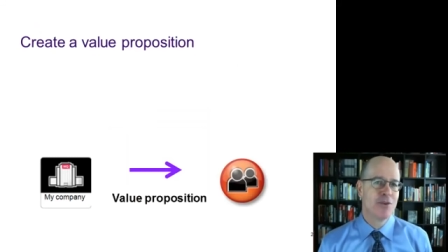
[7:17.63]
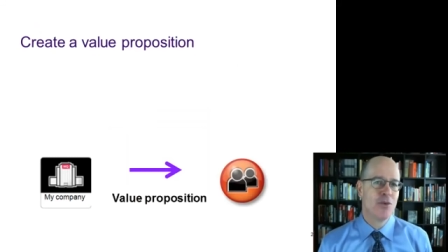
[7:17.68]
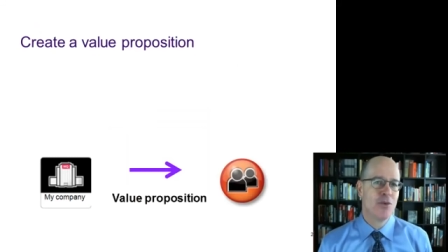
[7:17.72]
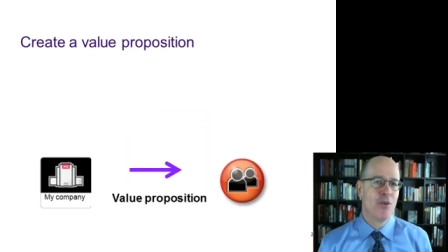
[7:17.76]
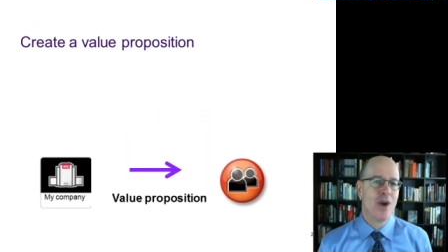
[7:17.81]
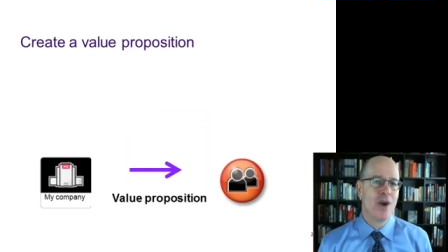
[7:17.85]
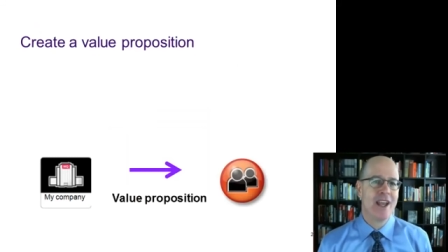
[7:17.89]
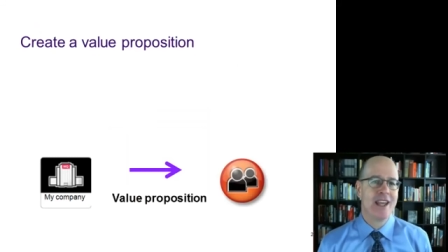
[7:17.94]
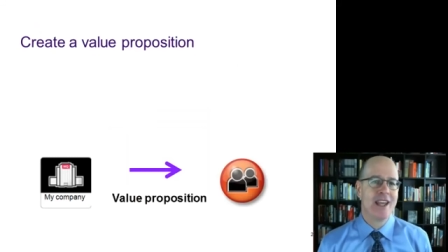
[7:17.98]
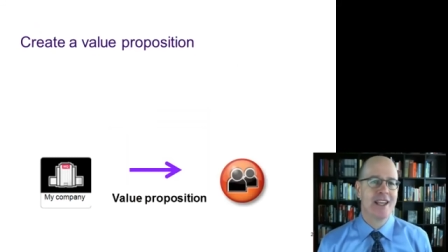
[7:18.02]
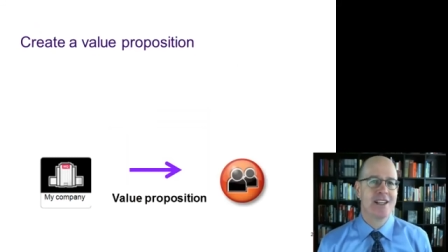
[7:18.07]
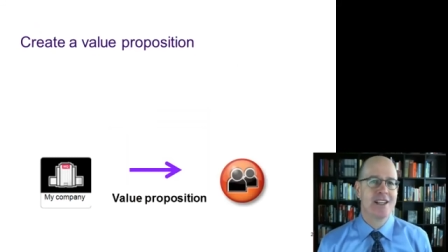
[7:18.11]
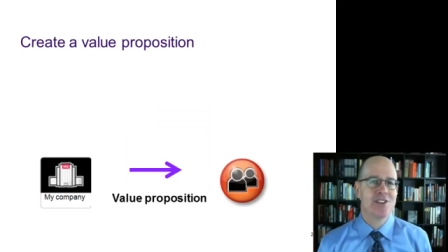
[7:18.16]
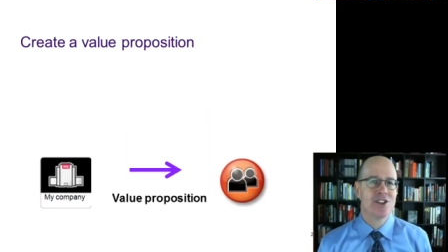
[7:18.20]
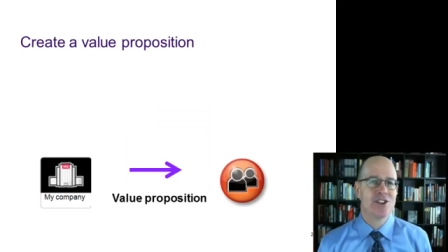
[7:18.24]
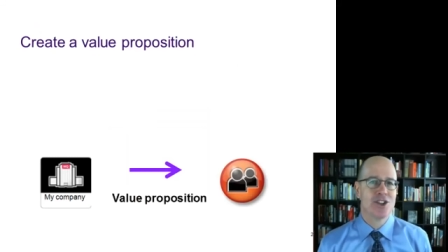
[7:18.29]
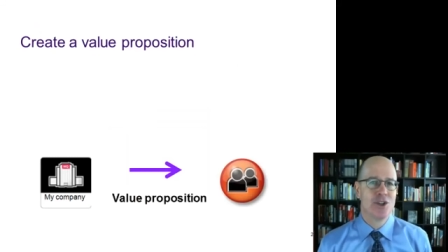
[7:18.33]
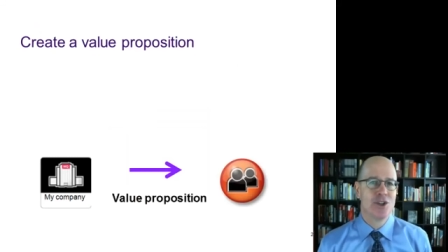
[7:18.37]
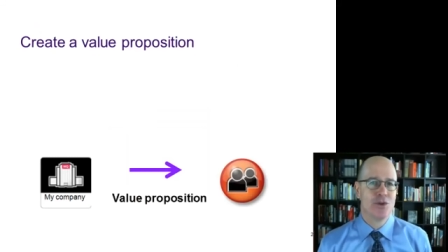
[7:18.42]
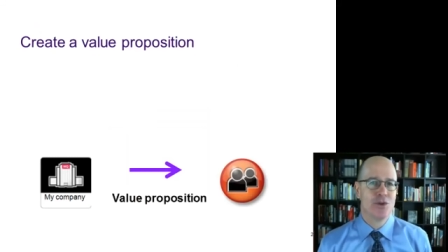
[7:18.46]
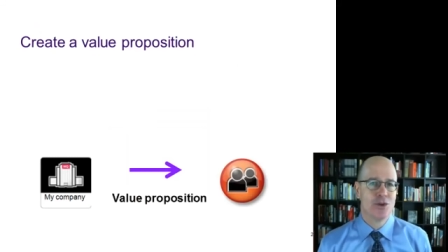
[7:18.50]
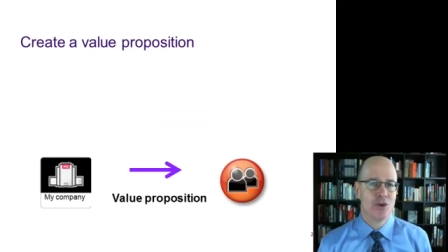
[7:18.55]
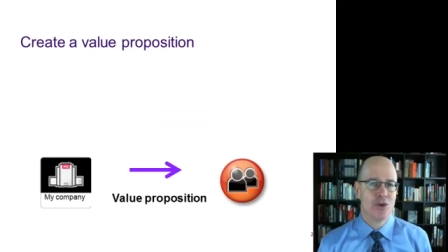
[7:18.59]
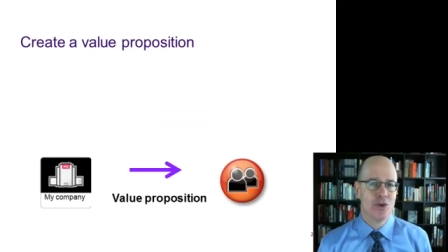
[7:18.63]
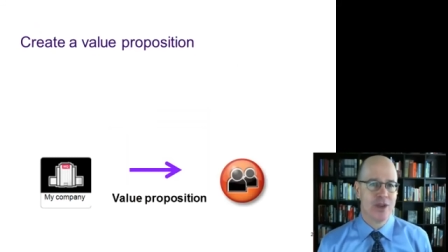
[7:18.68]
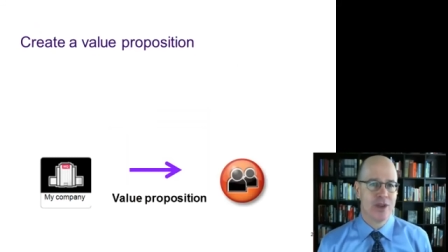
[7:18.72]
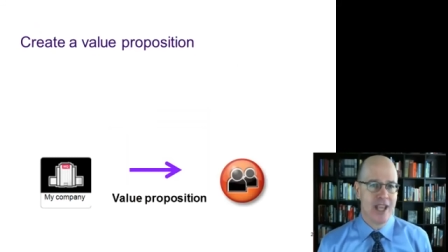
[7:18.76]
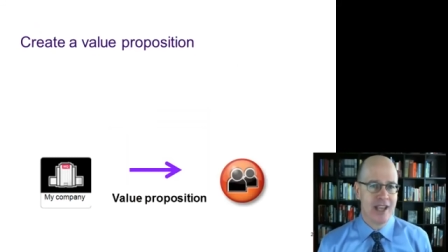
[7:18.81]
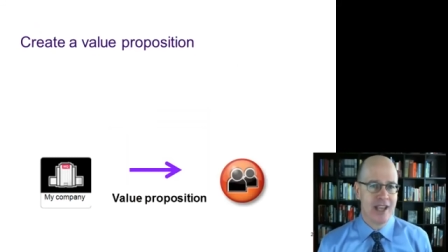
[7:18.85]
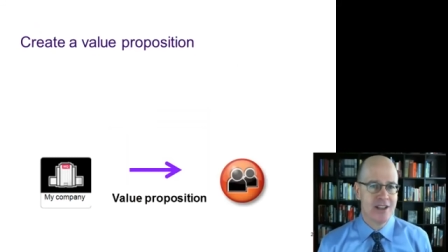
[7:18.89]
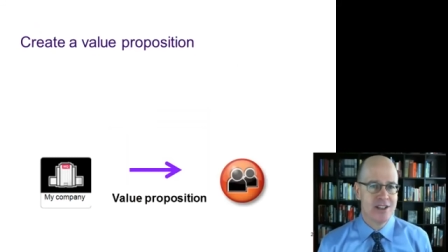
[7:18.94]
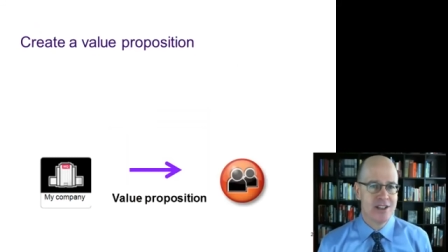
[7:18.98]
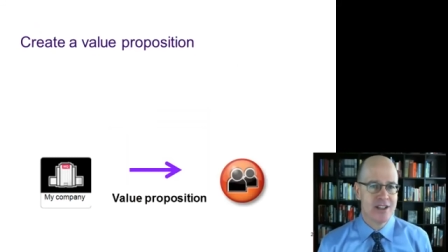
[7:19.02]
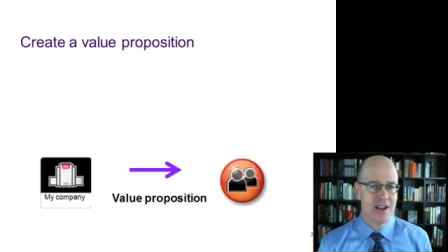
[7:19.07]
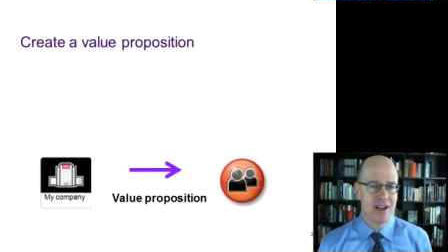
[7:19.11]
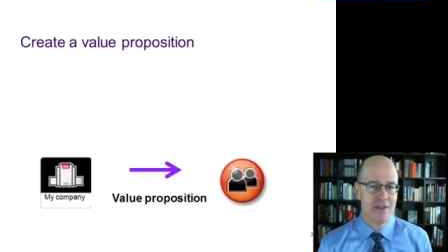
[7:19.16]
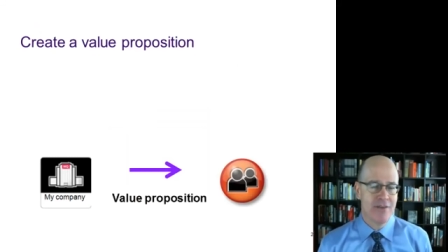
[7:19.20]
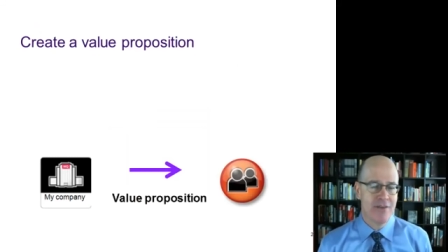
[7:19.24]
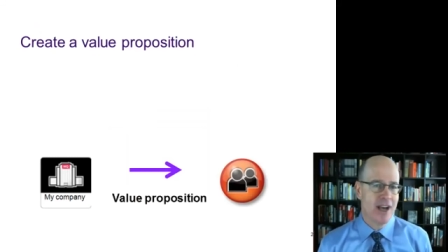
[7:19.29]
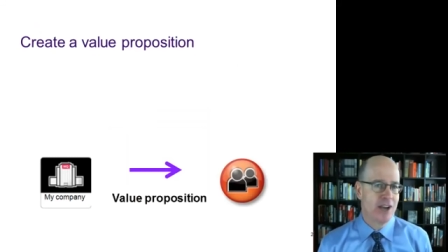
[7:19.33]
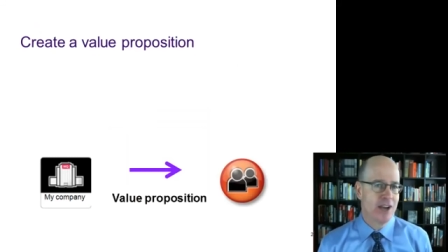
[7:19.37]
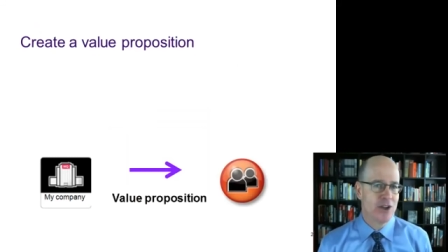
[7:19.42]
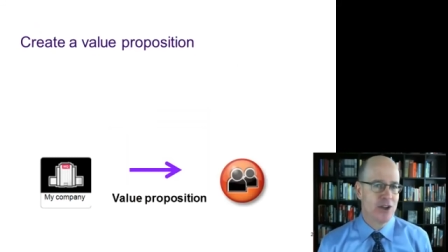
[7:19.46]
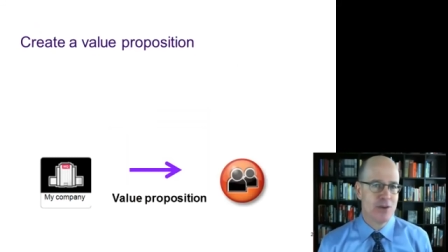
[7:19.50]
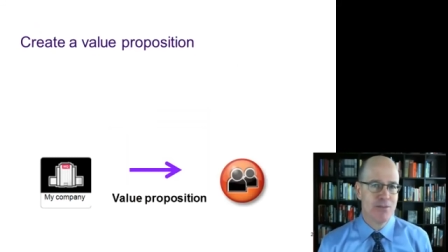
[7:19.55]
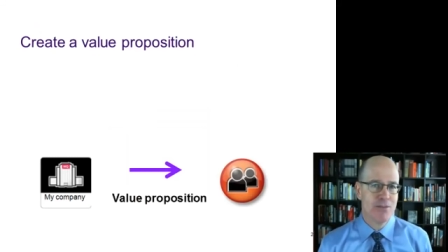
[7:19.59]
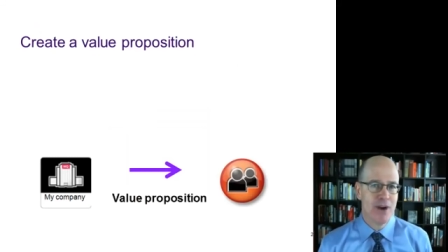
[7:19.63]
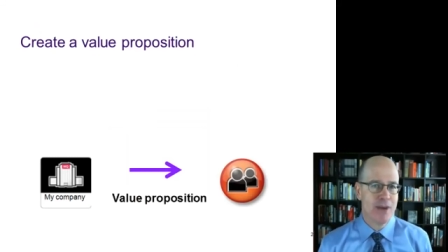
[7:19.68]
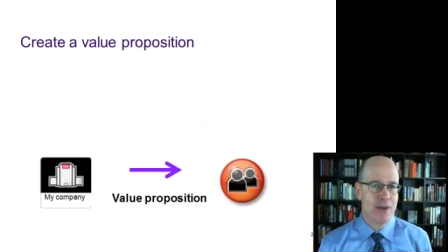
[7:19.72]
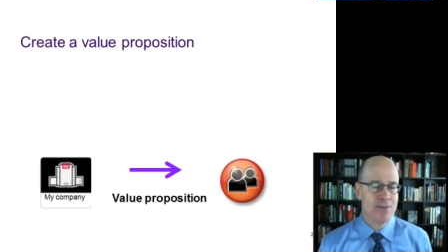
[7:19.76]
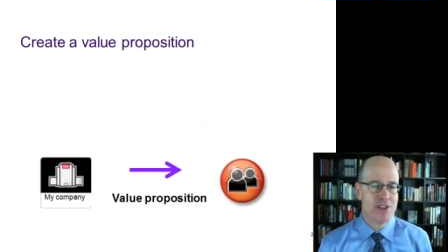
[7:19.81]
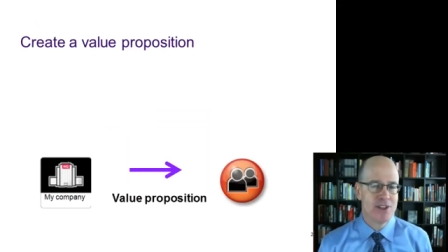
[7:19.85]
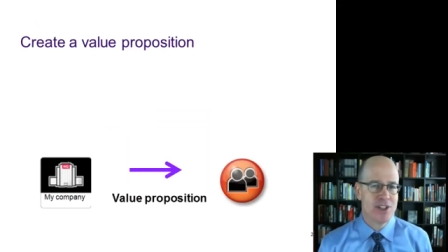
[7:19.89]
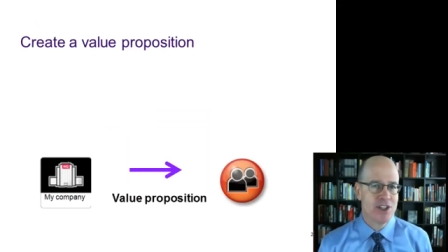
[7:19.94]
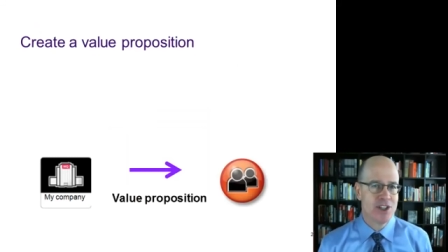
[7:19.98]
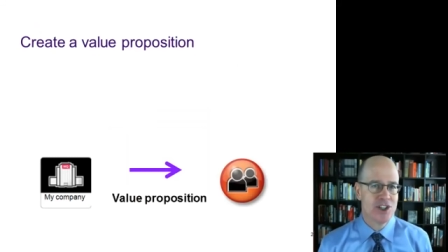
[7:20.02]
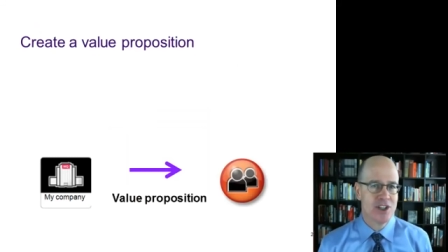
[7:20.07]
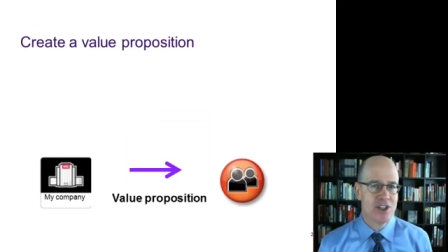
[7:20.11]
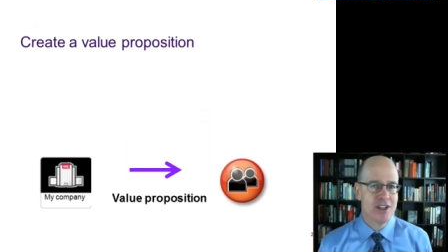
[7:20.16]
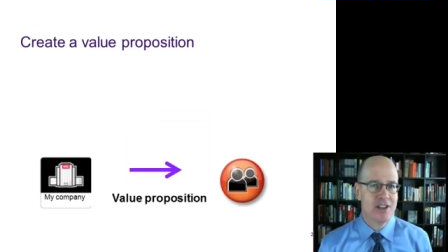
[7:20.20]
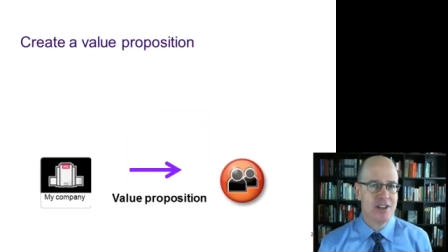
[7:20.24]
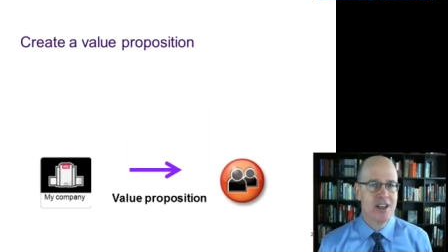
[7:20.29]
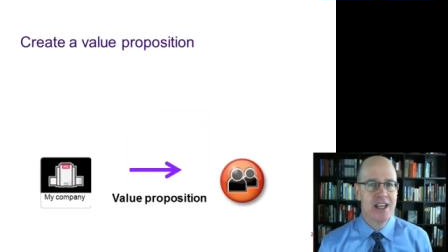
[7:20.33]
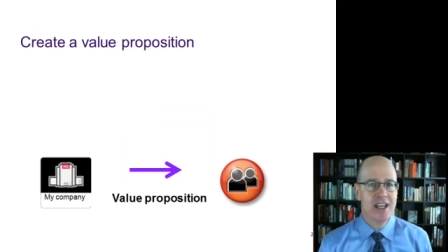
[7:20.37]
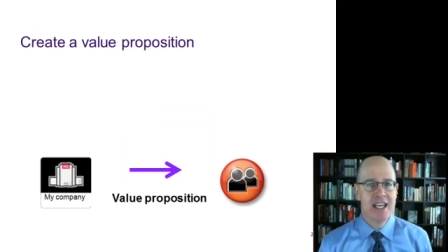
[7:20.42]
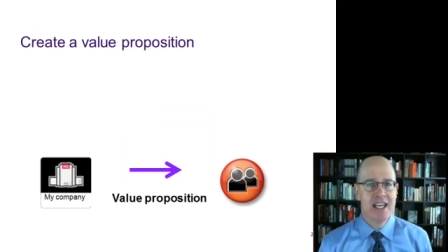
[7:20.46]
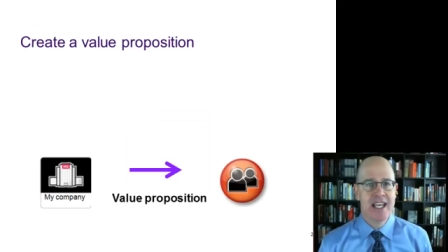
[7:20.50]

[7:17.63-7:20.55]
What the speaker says: ways to create a value proposition.